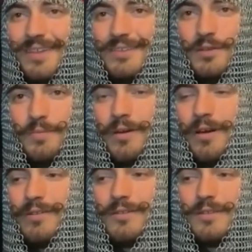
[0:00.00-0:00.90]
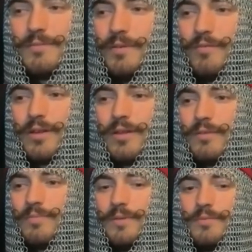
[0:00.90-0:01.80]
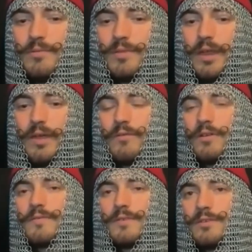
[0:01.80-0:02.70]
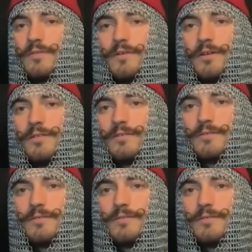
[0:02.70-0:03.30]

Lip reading: Super honored to be working with people that I've worked with so far.